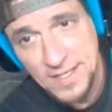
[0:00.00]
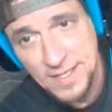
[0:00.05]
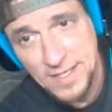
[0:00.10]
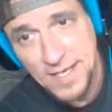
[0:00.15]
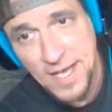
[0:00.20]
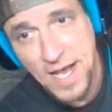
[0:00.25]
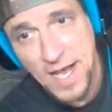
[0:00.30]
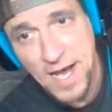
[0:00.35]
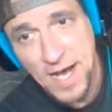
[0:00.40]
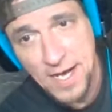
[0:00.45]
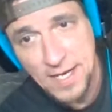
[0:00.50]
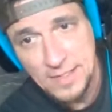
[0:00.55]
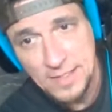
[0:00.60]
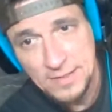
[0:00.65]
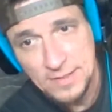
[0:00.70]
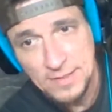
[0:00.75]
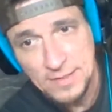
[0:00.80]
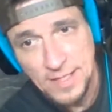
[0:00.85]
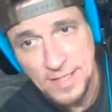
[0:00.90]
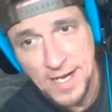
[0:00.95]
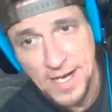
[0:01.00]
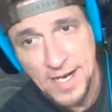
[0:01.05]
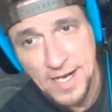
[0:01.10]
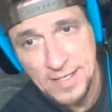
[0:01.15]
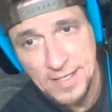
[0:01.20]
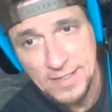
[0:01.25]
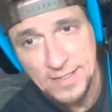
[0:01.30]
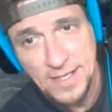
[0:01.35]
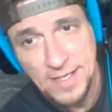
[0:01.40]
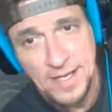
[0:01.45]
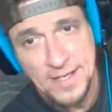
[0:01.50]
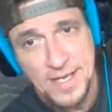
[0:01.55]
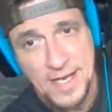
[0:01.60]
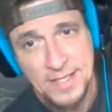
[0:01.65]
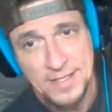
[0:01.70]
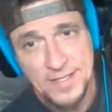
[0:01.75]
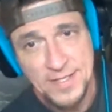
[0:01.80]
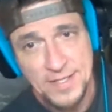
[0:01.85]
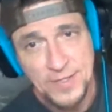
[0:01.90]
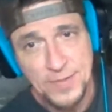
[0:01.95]
Yeah, yeah,
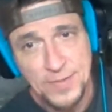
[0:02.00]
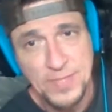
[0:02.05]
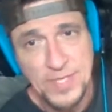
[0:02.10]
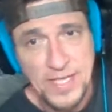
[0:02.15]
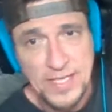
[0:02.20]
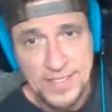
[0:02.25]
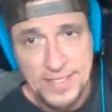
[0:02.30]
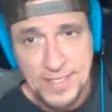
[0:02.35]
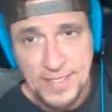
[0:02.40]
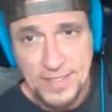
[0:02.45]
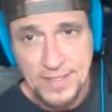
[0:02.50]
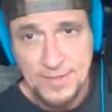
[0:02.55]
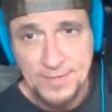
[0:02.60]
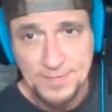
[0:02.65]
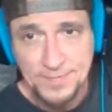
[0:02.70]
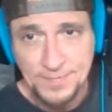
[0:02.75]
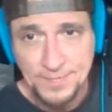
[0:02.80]
that too, Blind Neil.